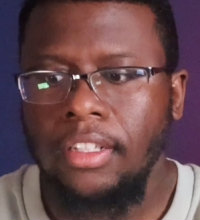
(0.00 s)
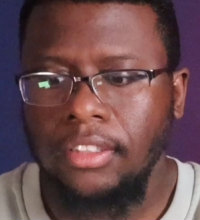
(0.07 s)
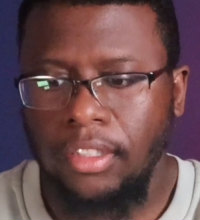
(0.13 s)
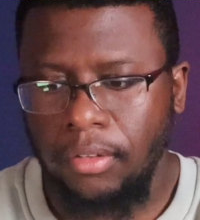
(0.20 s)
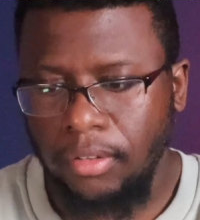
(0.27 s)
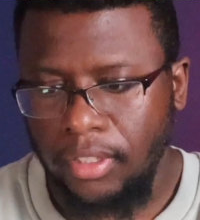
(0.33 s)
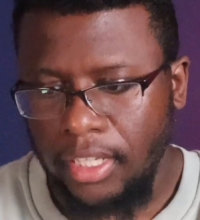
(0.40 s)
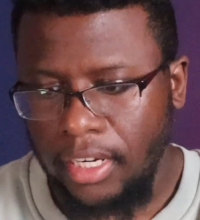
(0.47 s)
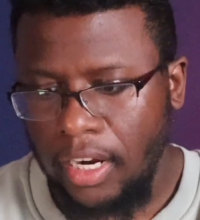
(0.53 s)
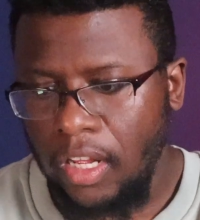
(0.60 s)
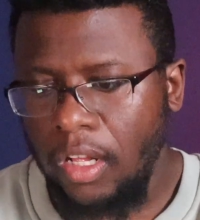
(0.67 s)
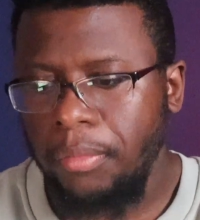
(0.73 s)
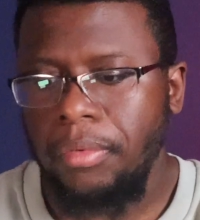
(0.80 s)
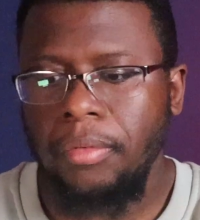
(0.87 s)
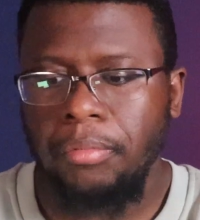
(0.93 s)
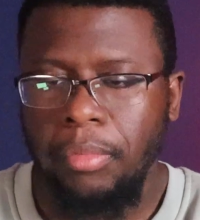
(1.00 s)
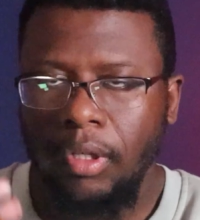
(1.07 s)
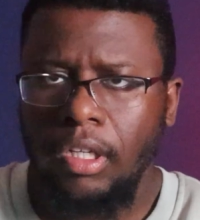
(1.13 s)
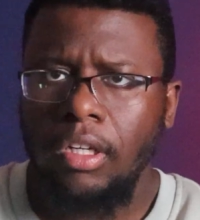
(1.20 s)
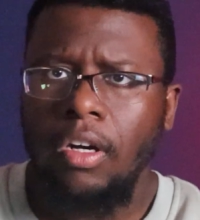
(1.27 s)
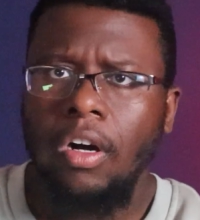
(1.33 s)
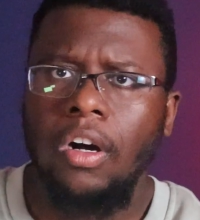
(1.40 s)
So get help,
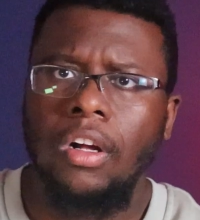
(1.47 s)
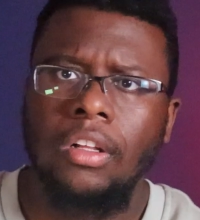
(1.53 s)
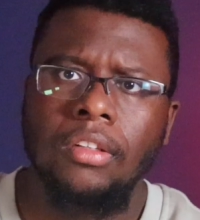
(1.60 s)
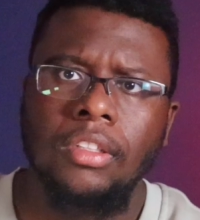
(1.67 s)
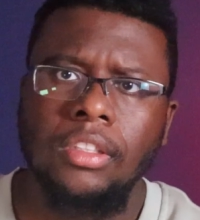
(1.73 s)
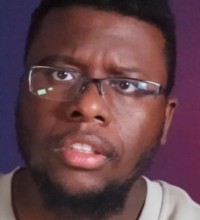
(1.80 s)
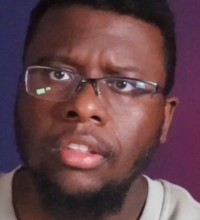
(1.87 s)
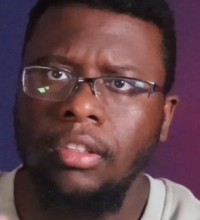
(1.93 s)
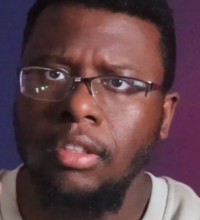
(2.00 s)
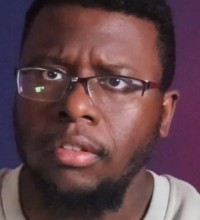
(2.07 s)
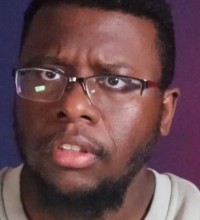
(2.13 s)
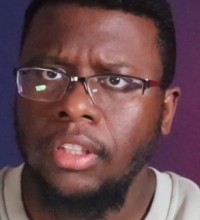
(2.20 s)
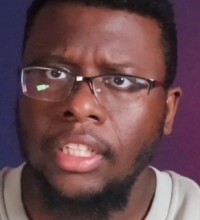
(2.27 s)
book a call, do it.